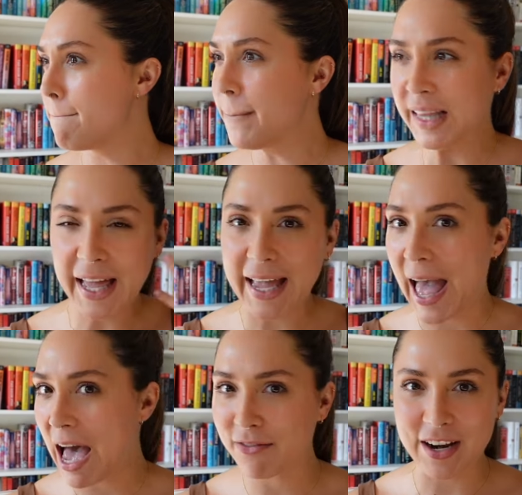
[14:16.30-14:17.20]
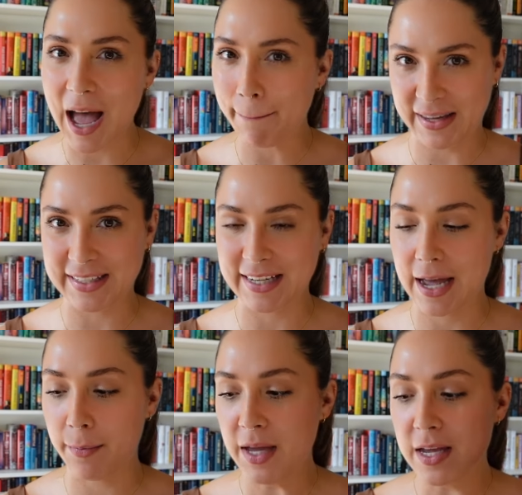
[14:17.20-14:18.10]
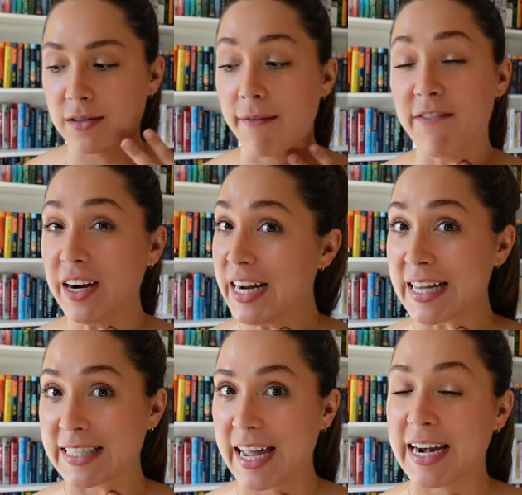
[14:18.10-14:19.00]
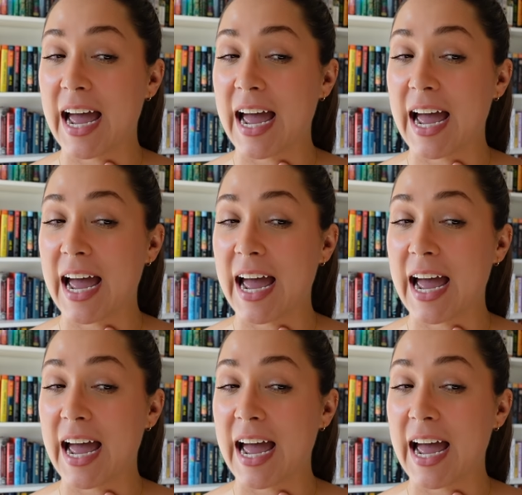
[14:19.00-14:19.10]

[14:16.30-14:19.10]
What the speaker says: but like have not picked it up. So I'm very excited.